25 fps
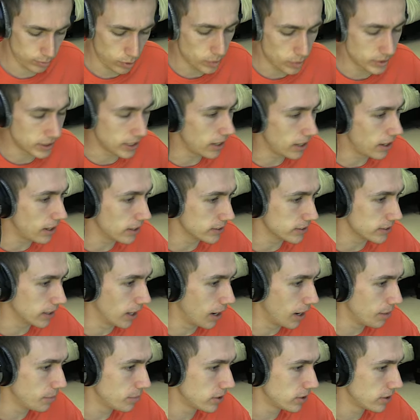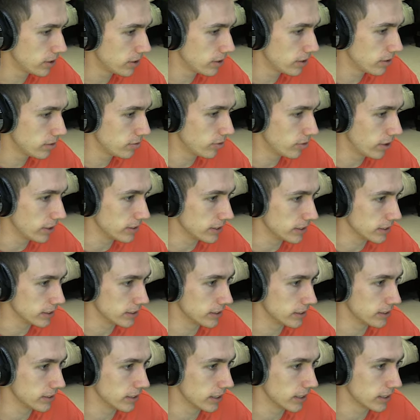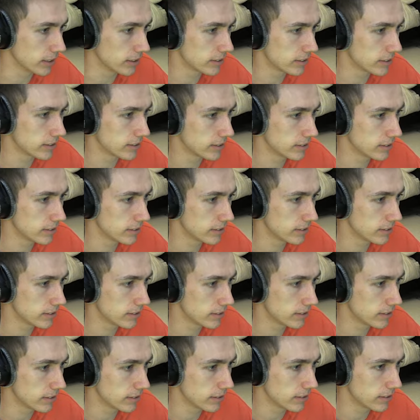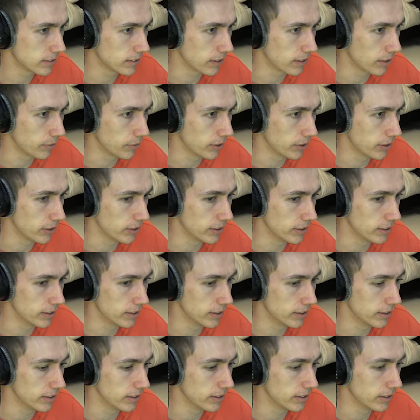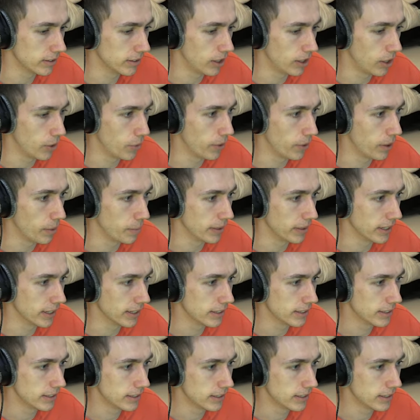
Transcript: What was it last time? Right 66. Okay, we'll learn, lower it a bit.